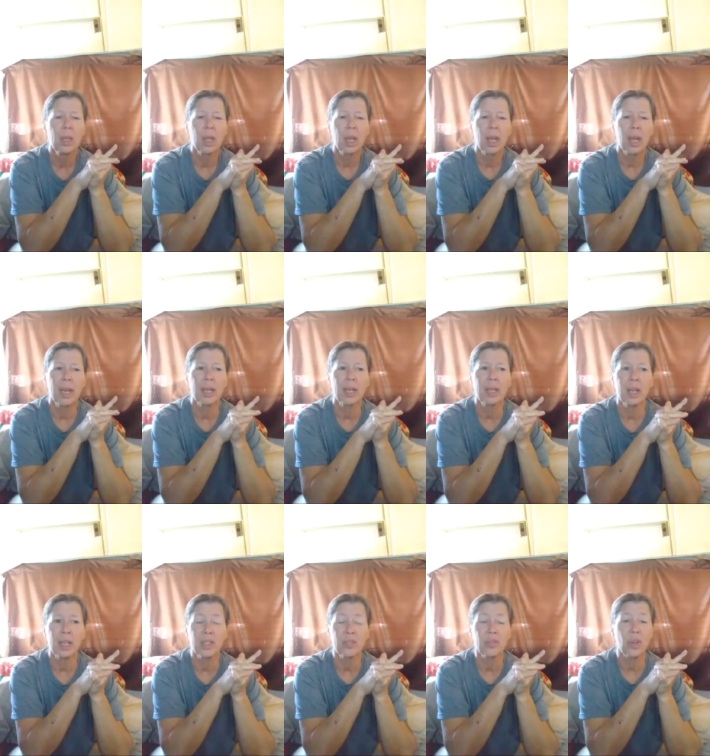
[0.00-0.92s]
And
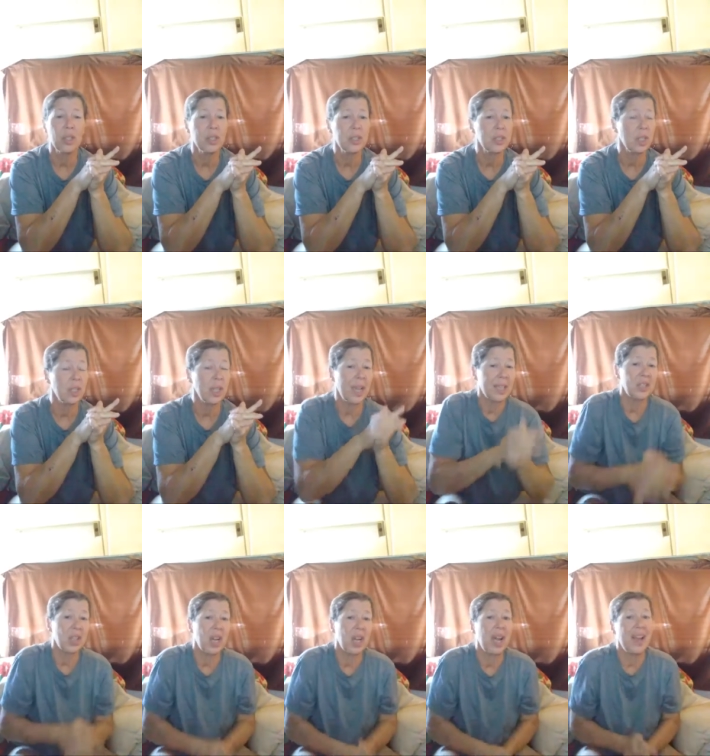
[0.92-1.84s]
as far as the last,
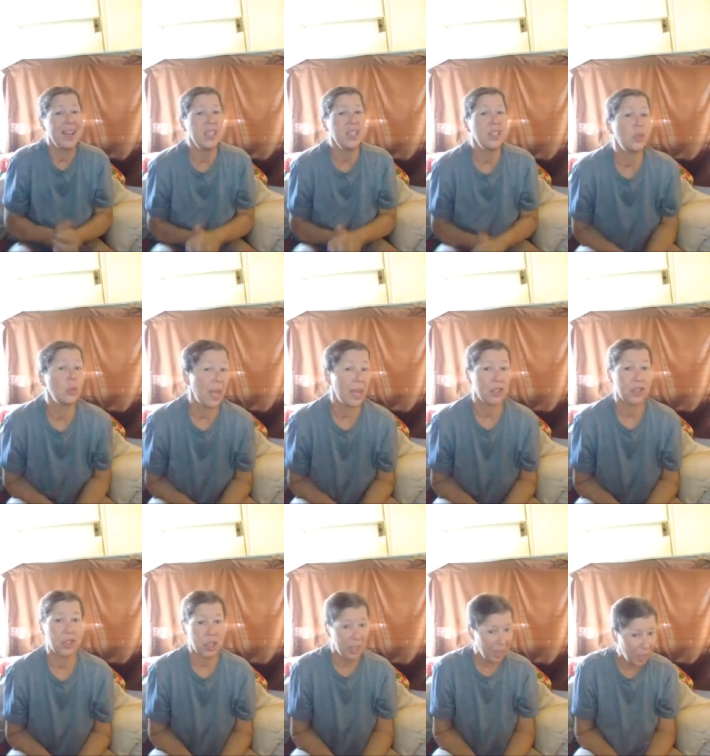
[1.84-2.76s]
I knew
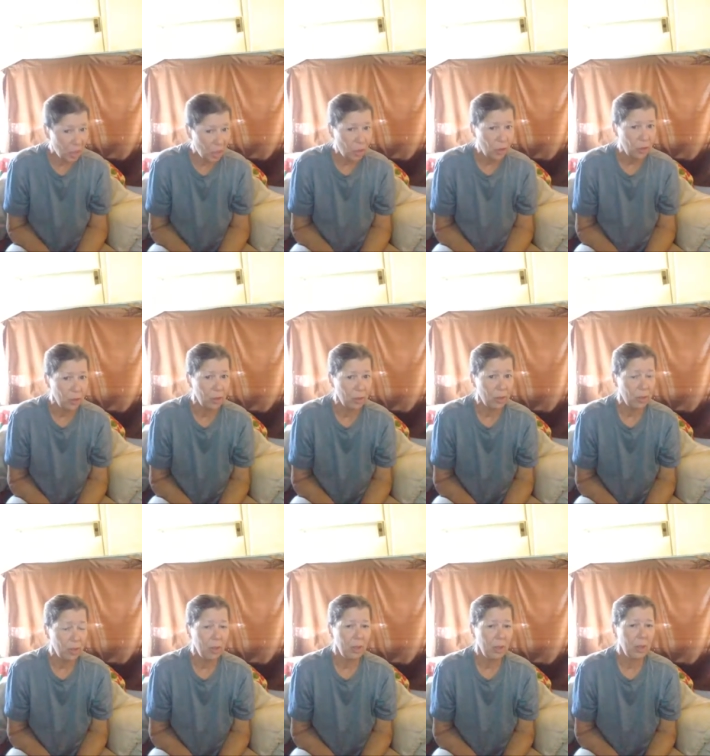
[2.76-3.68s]
last year,
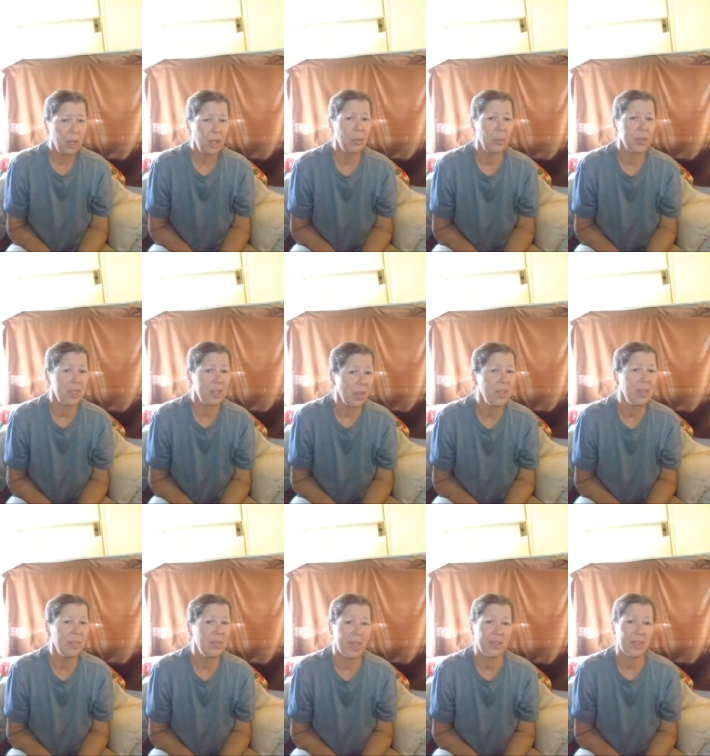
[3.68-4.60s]
it was
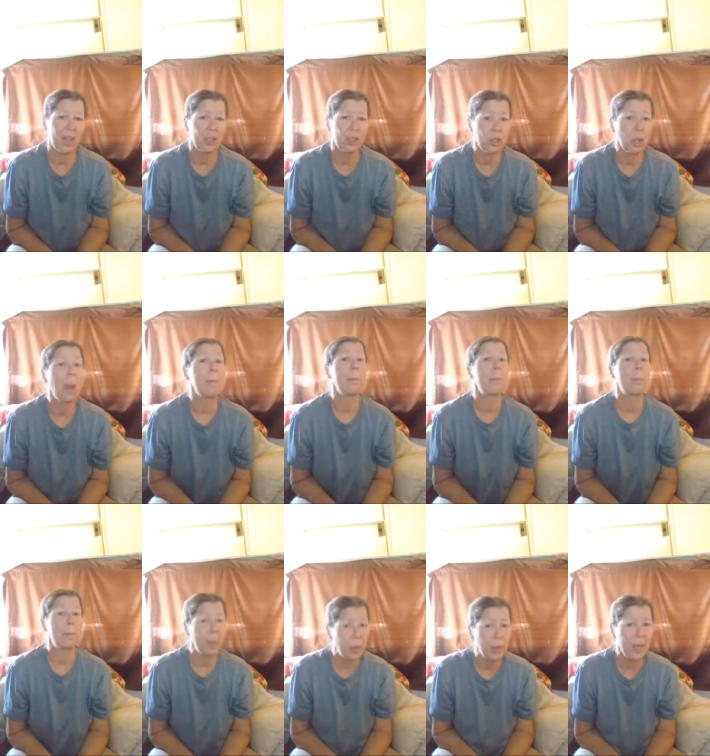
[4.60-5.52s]
$75
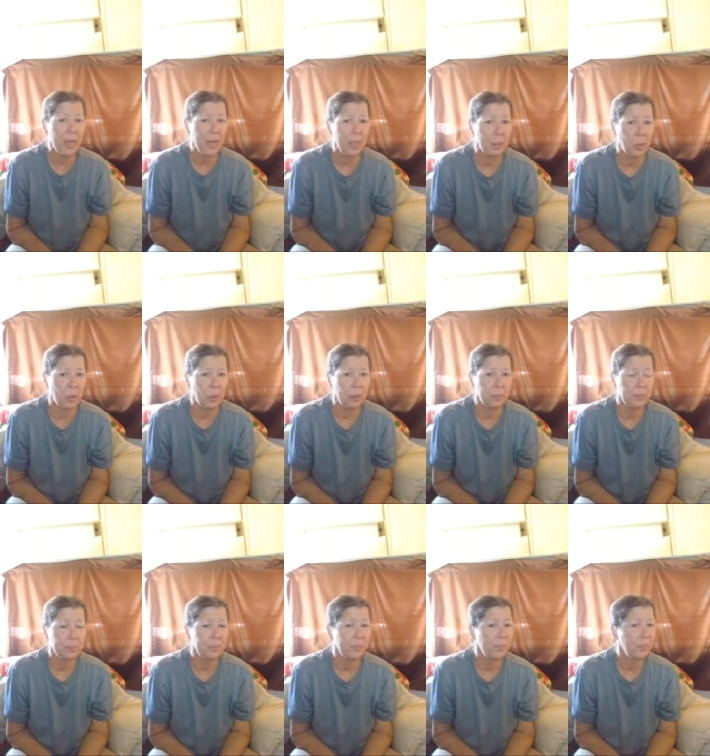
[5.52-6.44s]
per animal.
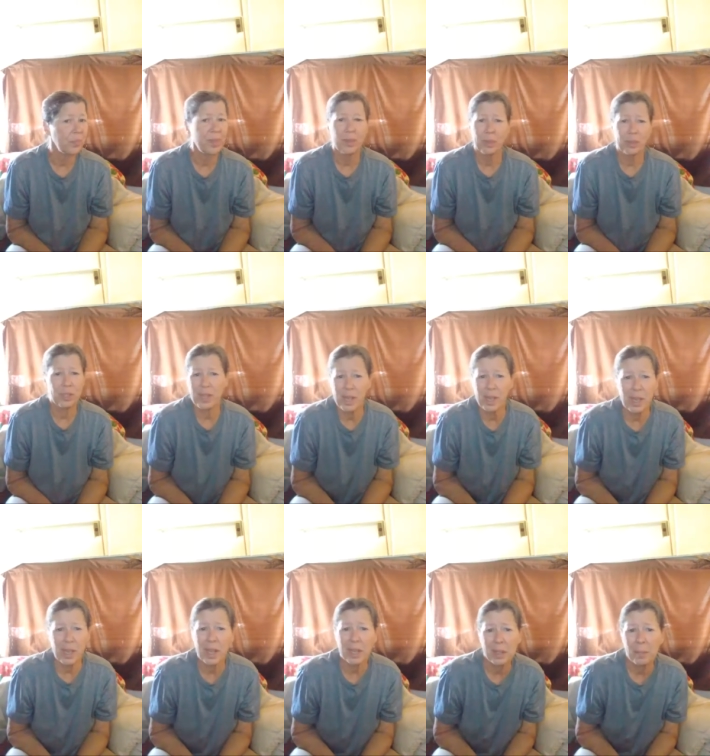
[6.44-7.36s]
She ain't
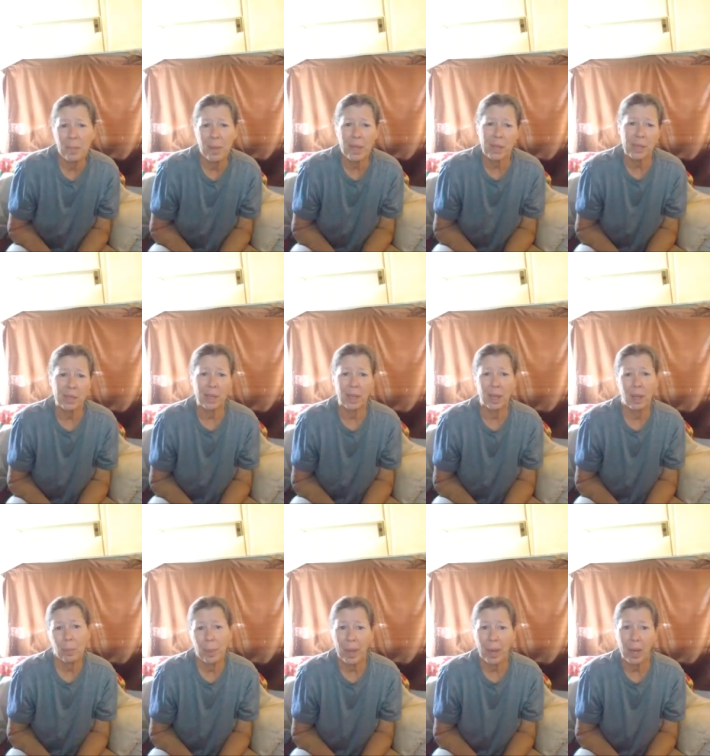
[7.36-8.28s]
got the money to
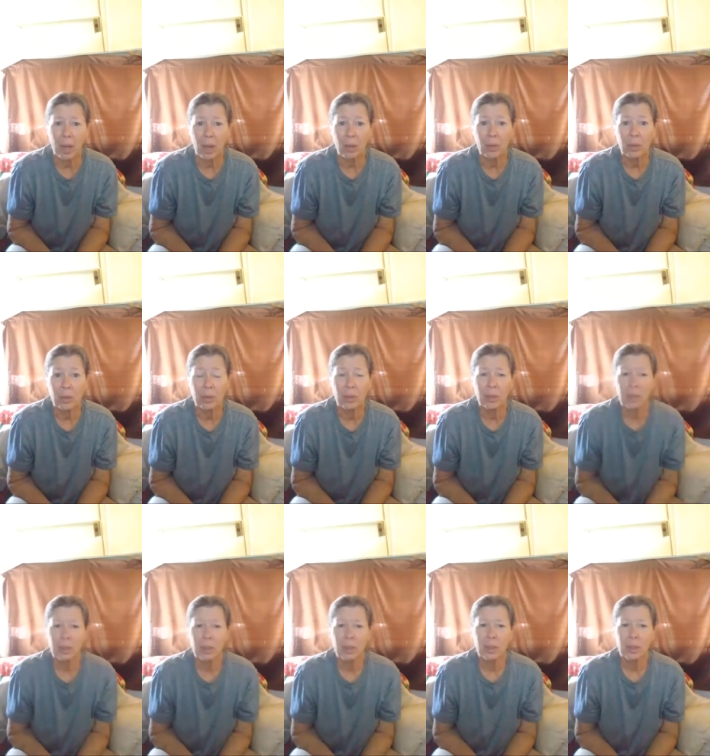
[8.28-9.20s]
help out.
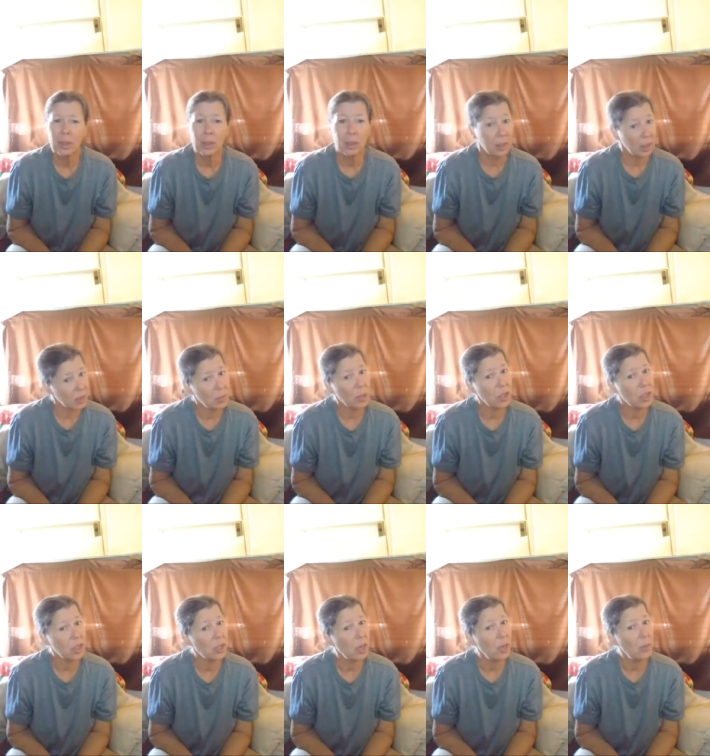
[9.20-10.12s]
That's
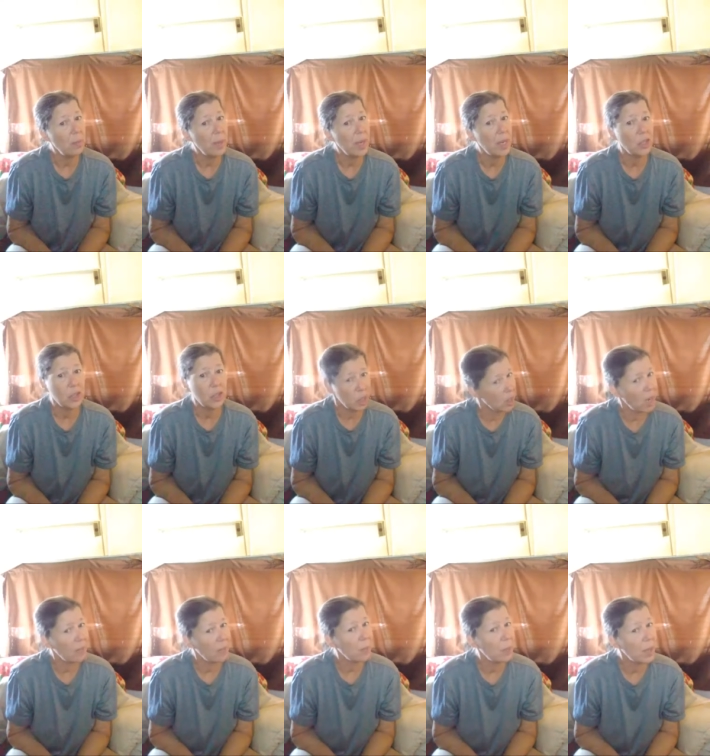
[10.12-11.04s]
what she told me.
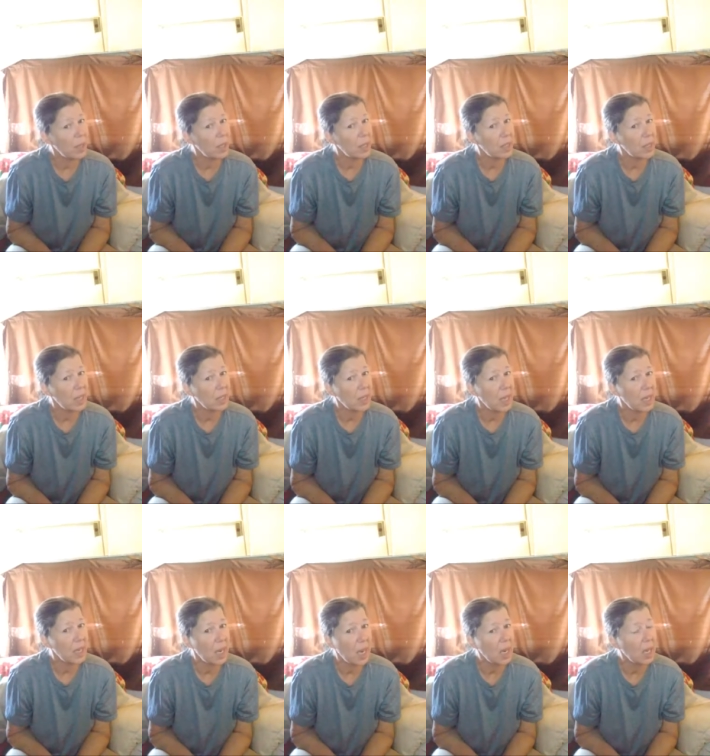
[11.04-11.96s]
She didn't have the money to
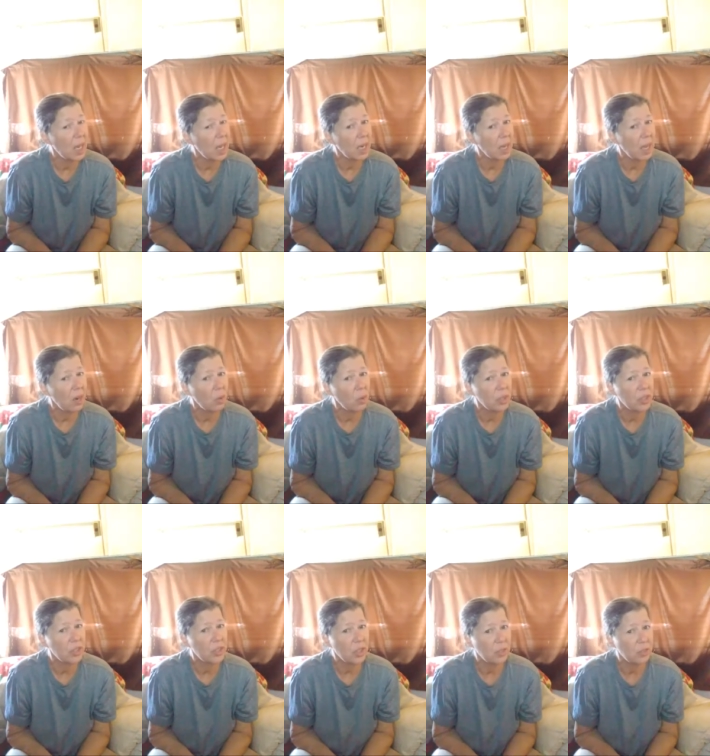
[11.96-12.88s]
take that nail out of
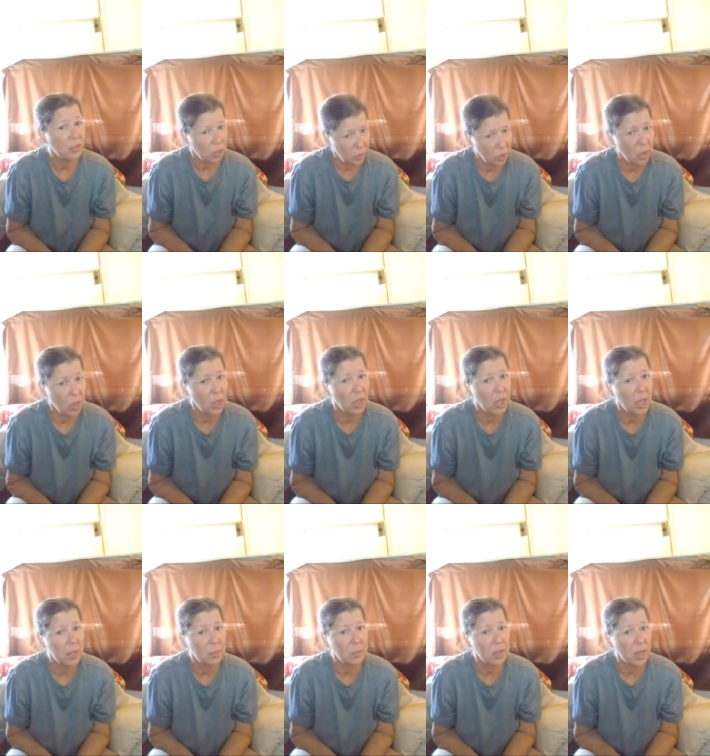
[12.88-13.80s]
that horse's hip. She was going
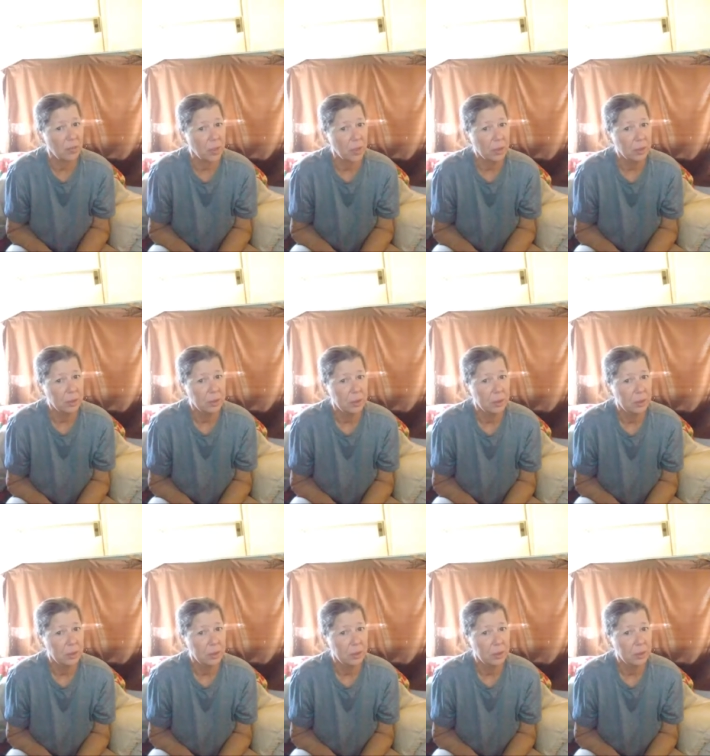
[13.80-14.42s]
to let him suffer.